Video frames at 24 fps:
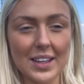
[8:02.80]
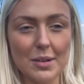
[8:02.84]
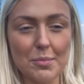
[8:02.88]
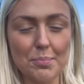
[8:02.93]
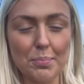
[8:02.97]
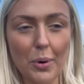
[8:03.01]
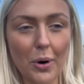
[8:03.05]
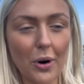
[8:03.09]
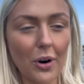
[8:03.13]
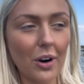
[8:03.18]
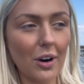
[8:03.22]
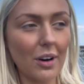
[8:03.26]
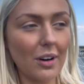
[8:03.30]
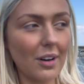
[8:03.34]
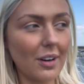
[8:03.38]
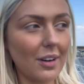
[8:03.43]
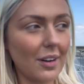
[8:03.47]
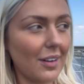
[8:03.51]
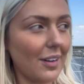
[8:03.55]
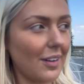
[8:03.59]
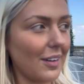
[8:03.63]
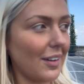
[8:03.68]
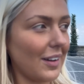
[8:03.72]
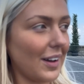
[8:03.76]
but
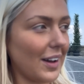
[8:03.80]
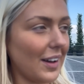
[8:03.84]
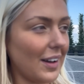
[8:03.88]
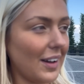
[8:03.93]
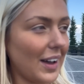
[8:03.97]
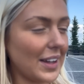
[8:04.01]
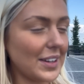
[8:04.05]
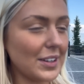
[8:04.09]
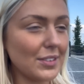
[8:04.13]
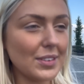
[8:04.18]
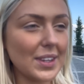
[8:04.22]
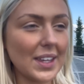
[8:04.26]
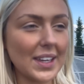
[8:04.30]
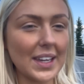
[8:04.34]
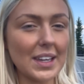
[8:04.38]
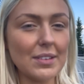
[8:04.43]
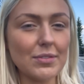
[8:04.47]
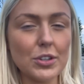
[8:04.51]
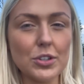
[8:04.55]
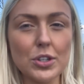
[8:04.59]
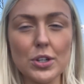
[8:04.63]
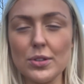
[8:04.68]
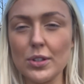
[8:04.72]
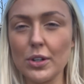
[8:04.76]
I don't think I
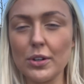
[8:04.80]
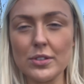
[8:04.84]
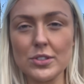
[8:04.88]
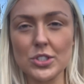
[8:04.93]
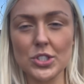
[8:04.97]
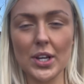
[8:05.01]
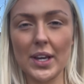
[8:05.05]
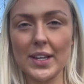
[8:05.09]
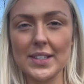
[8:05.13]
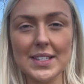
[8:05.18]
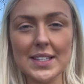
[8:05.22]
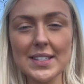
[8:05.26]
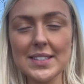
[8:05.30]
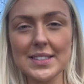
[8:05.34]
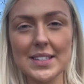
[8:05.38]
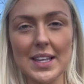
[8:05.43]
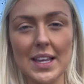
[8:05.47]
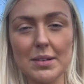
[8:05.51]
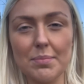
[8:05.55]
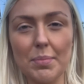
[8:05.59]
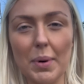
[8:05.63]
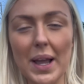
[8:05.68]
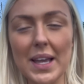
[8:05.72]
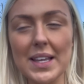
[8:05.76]
even knew the country
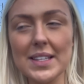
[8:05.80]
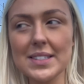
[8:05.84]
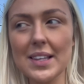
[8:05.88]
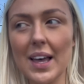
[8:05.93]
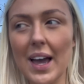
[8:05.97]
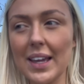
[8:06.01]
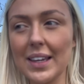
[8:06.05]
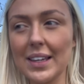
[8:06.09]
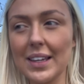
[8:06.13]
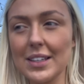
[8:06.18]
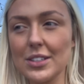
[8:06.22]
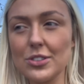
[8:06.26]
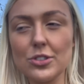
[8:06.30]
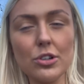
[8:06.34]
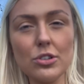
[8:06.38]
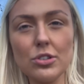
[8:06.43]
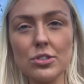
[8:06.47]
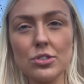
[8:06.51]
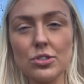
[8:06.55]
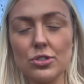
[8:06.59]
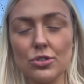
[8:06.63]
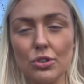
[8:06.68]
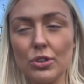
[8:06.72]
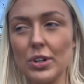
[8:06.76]
existed. But it's like
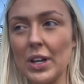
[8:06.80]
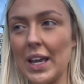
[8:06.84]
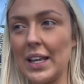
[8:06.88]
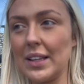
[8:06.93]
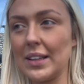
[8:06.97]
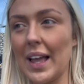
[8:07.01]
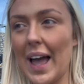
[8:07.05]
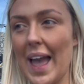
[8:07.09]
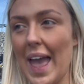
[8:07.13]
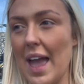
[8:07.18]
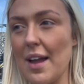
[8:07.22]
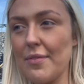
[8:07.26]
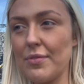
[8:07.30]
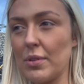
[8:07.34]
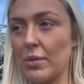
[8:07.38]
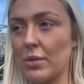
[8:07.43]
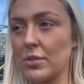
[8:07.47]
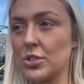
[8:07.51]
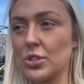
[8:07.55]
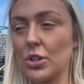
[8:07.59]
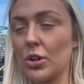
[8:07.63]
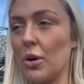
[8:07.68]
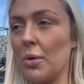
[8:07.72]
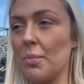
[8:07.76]
just stunning. Like,
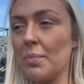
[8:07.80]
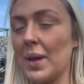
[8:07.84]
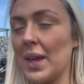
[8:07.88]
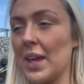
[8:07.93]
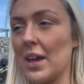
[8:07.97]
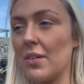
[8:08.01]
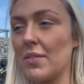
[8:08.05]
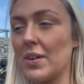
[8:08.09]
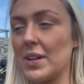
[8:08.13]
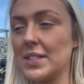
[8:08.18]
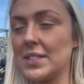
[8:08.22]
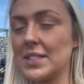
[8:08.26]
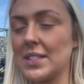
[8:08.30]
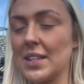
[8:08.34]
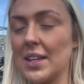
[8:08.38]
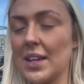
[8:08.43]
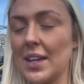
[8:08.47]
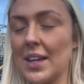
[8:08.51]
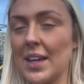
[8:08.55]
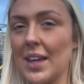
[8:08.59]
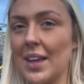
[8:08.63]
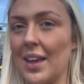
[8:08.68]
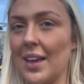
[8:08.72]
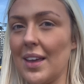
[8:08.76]
everyone should come here. It's
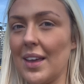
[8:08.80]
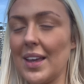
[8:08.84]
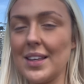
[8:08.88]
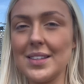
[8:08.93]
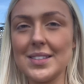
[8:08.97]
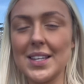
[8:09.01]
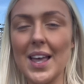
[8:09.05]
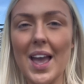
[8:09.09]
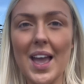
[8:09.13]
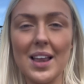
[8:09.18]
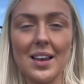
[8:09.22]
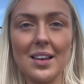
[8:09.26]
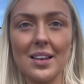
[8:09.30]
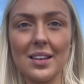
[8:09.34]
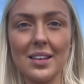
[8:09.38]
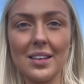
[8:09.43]
insane.